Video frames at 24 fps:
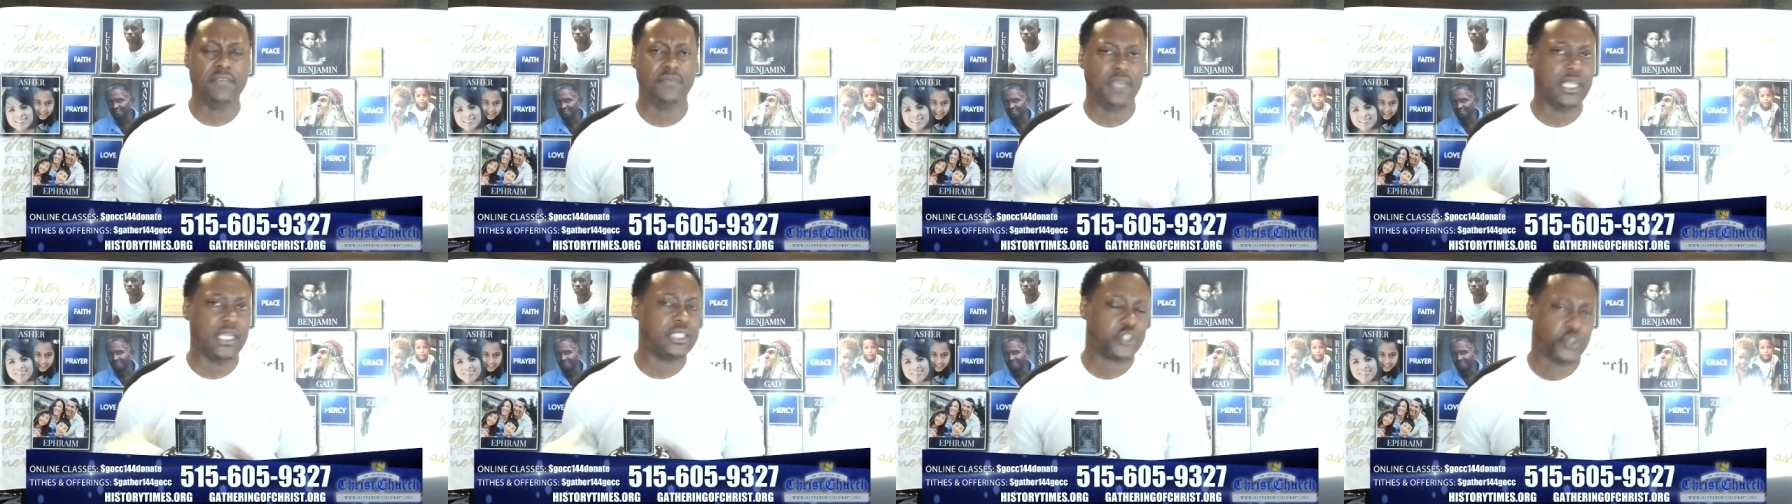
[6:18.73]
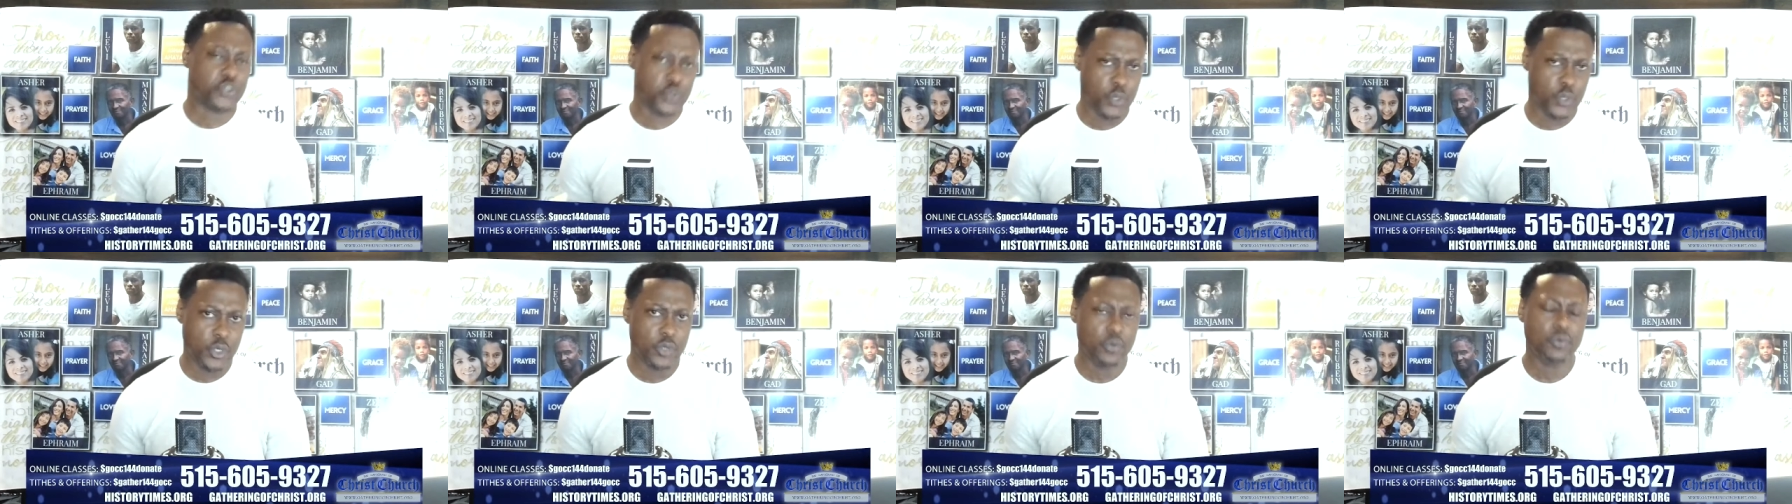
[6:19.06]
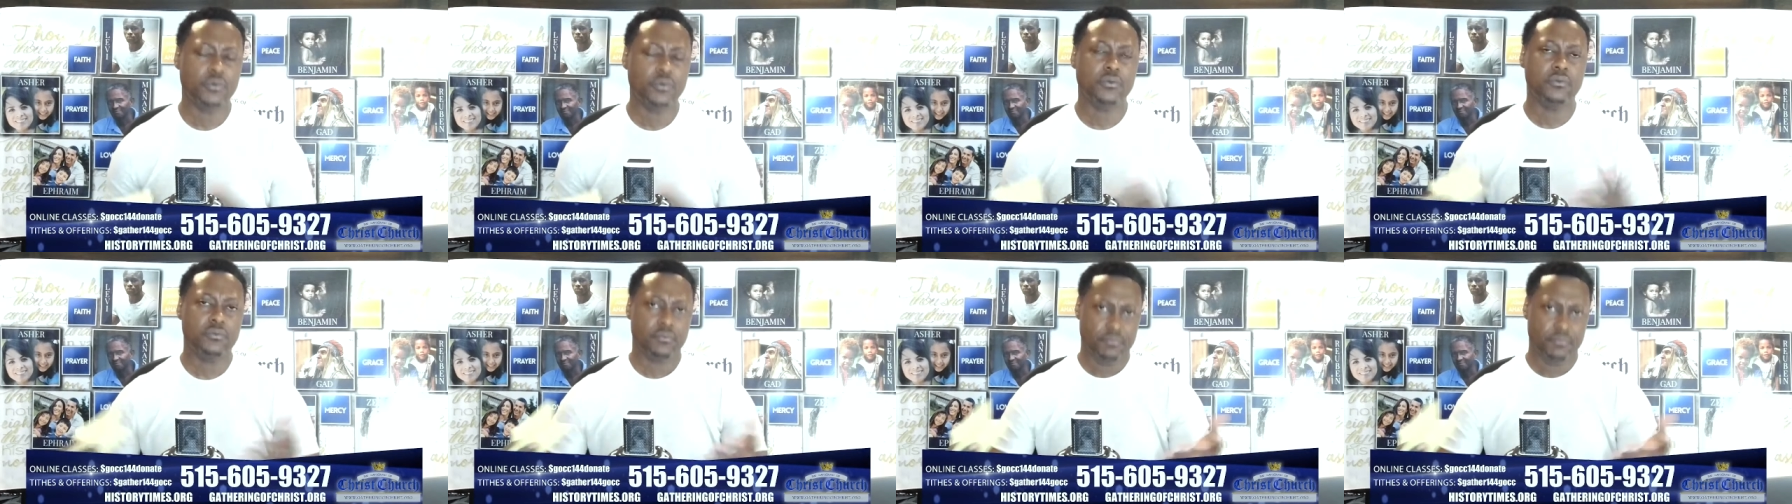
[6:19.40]
it's true,
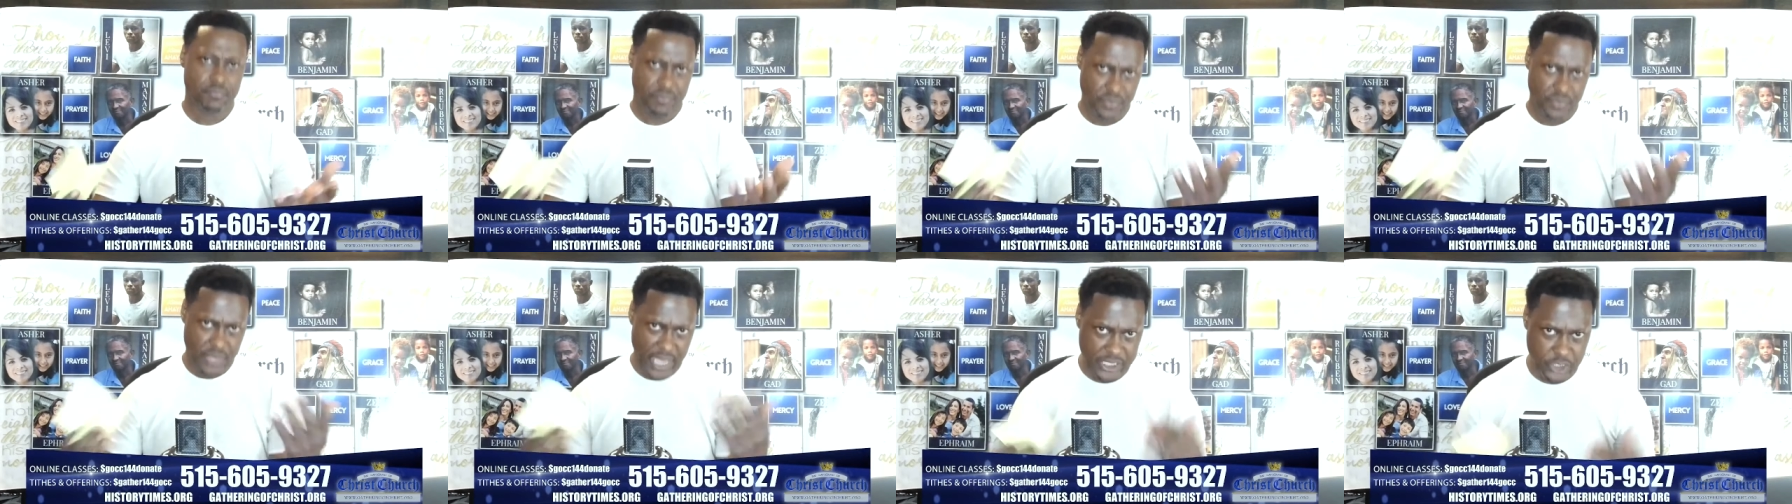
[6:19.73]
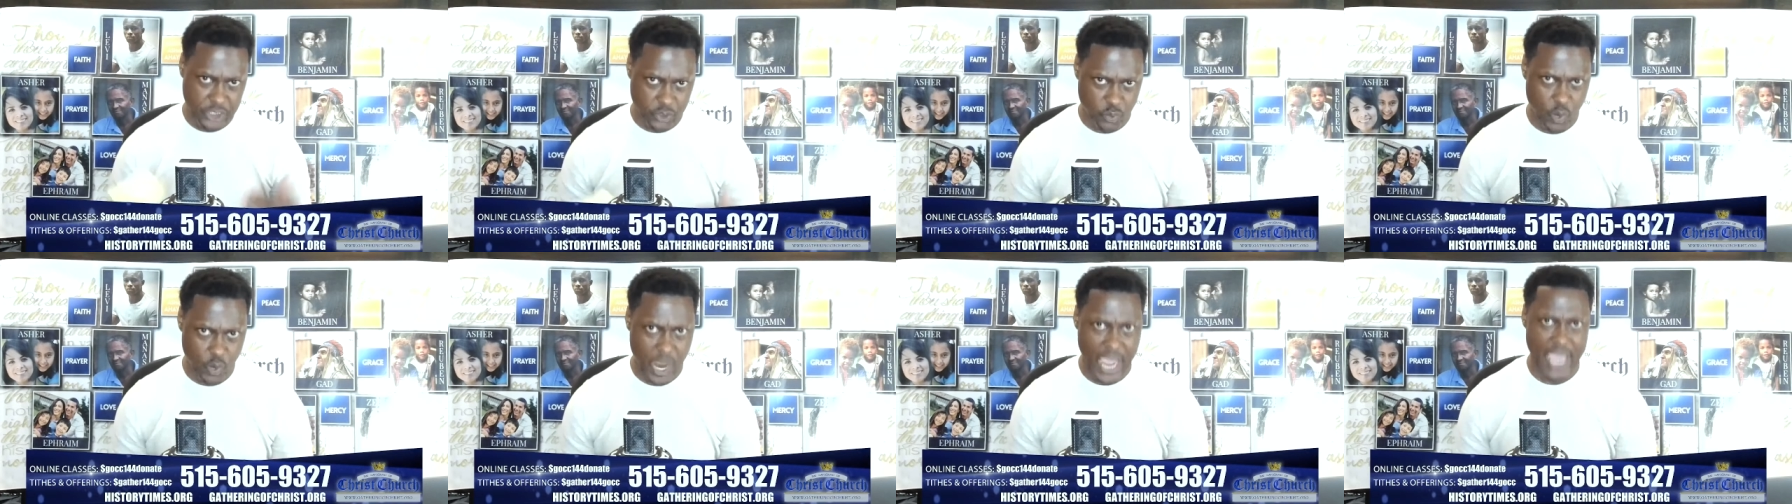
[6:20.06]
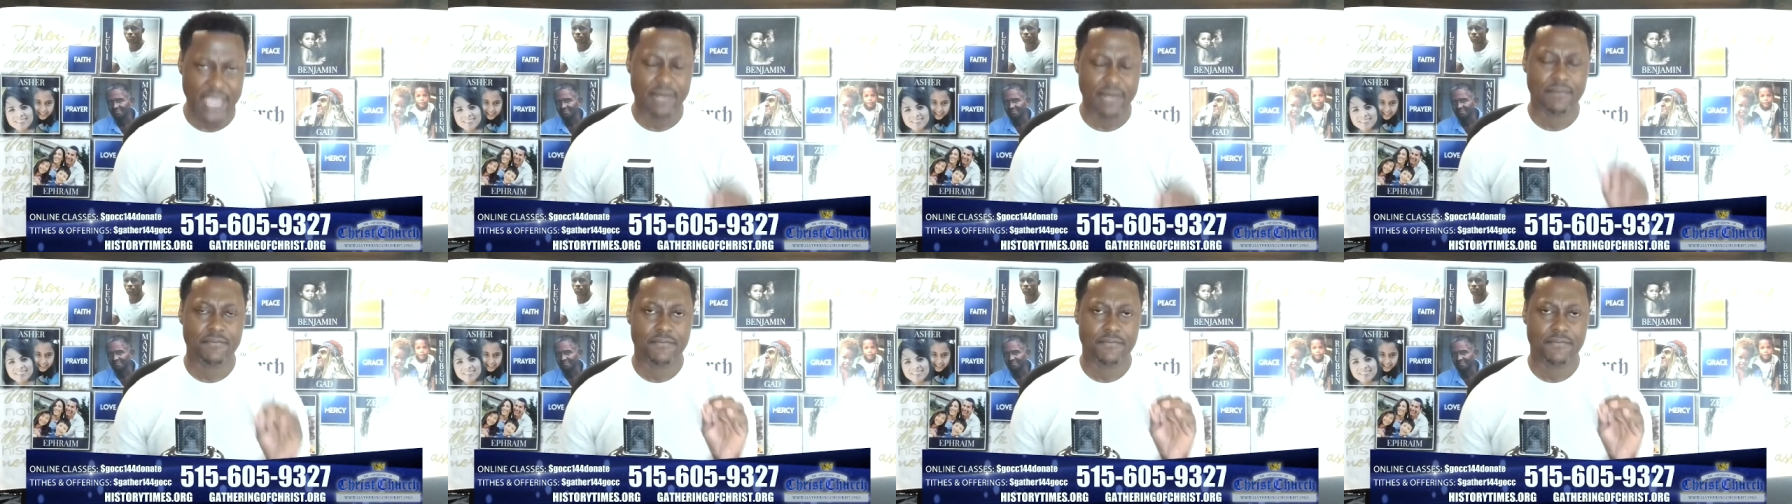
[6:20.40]
that's right.